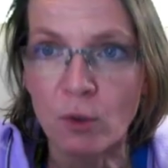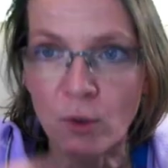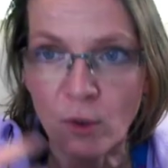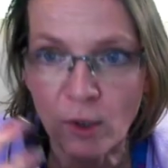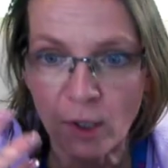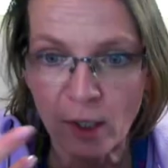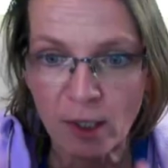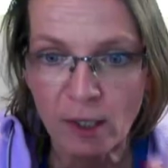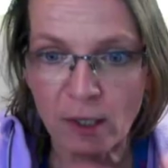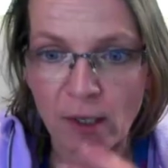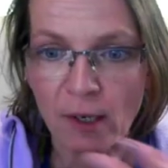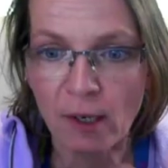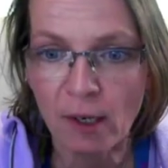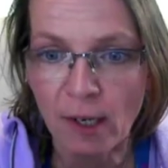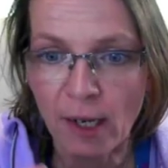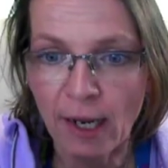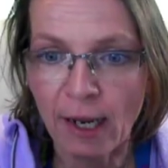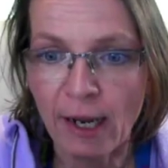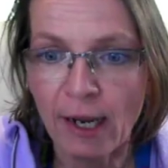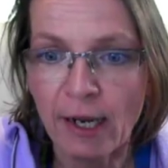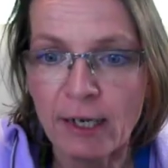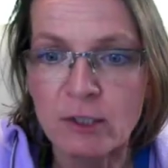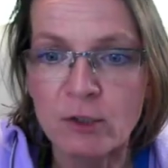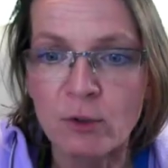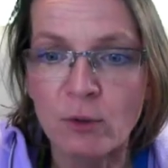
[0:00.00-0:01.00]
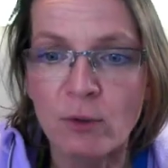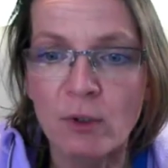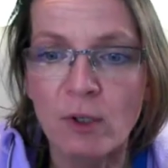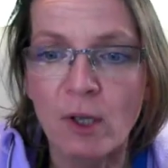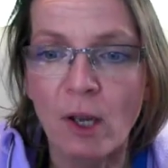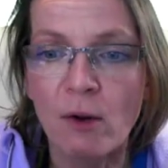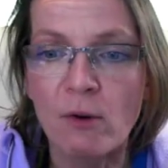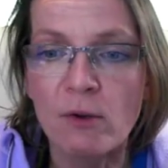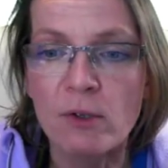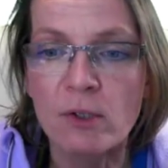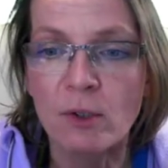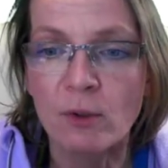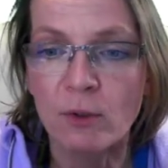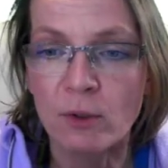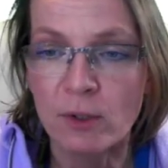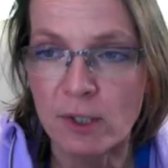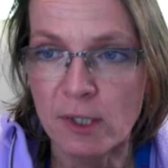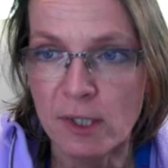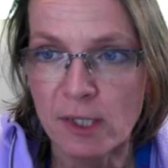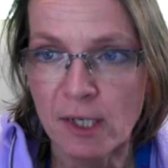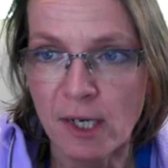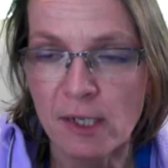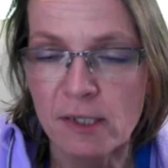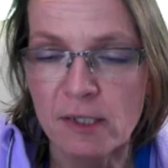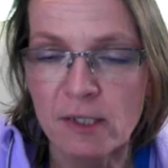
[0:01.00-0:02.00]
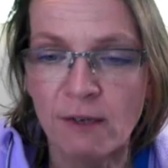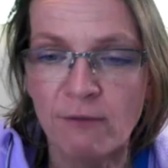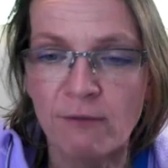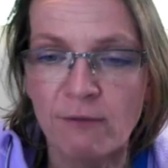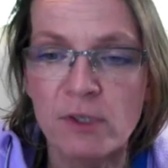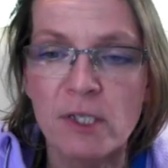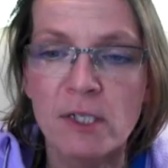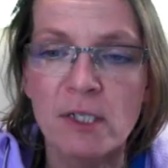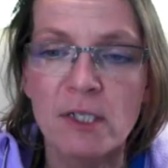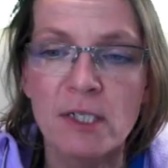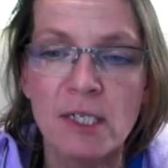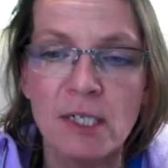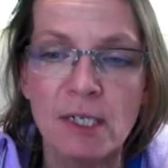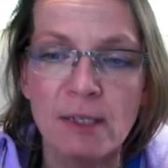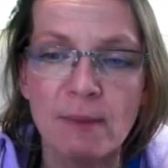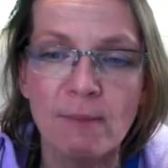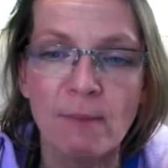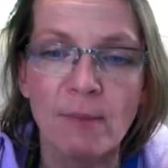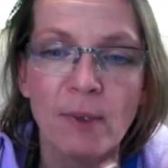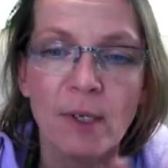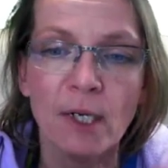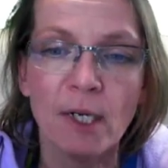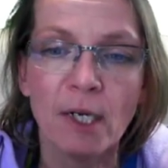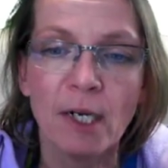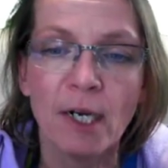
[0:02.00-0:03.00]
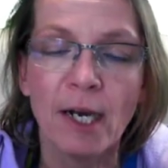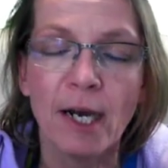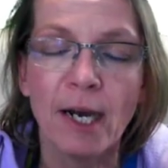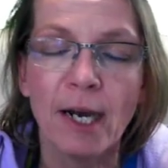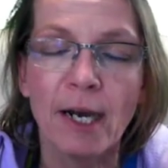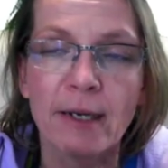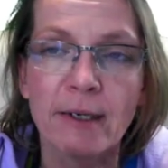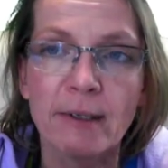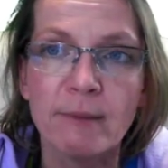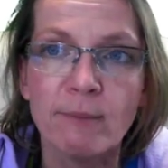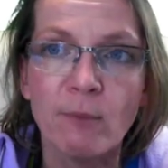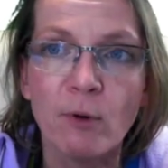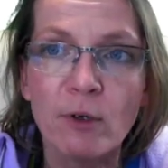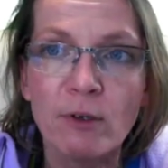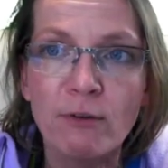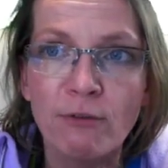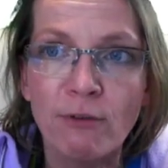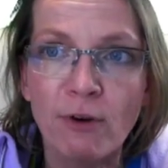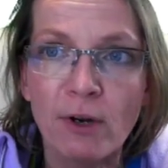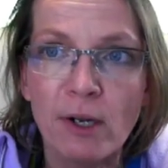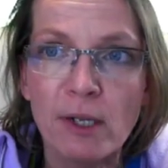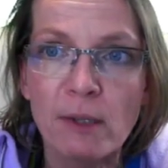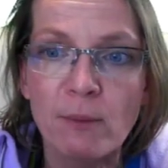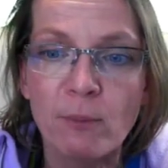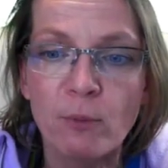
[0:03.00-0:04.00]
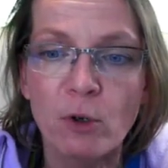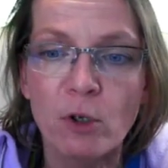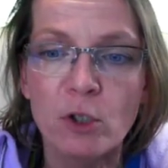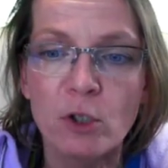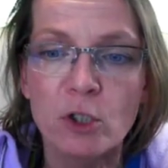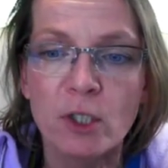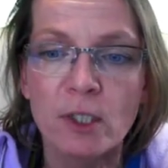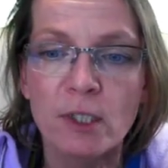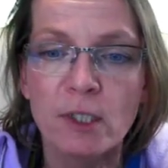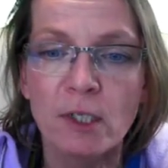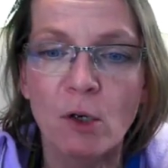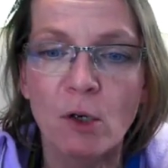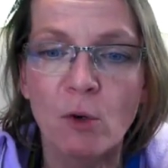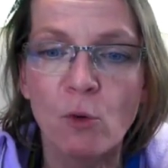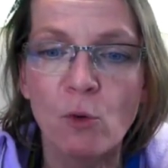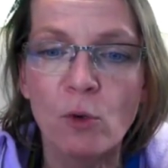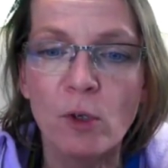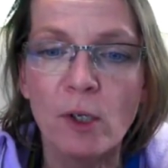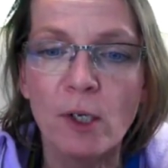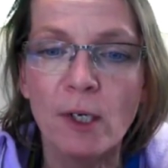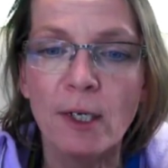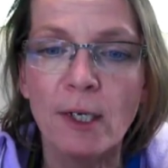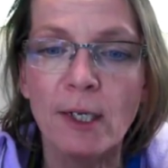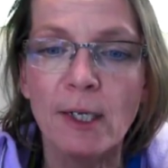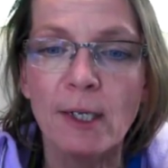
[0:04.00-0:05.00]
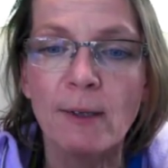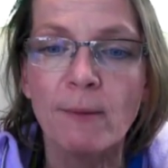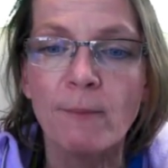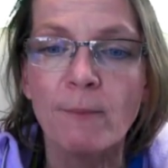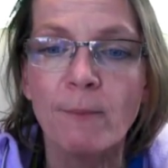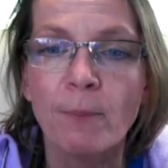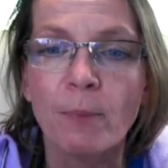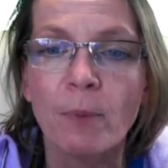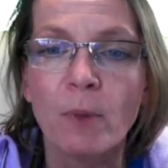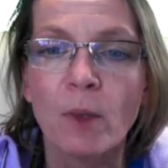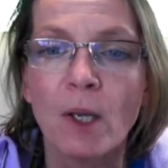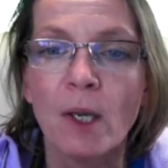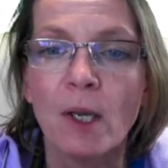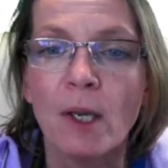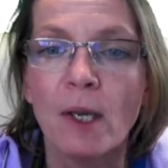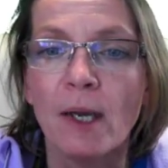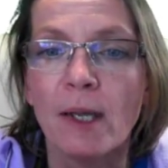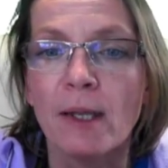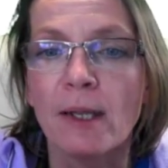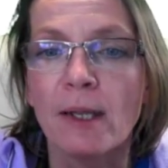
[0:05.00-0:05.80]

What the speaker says: So you can act on those or discuss that with the team and modify the project accordingly.